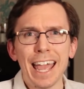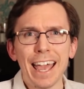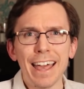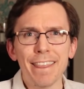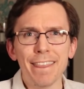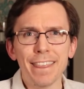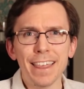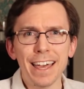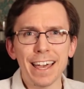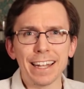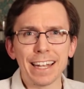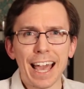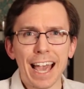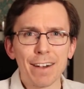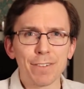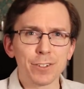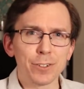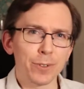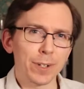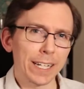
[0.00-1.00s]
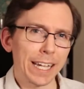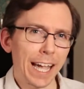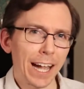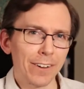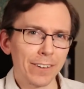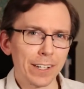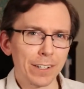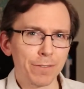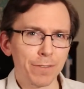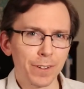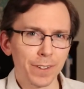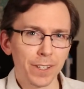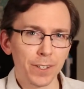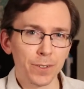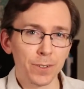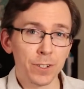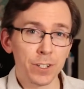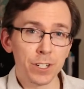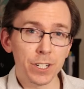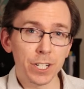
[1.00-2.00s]
and then after accounting for
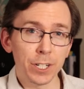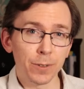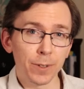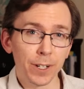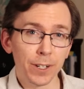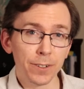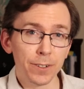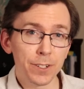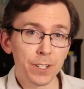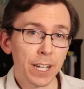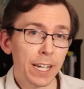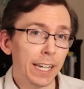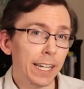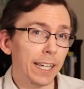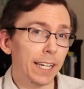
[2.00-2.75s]
those zeros,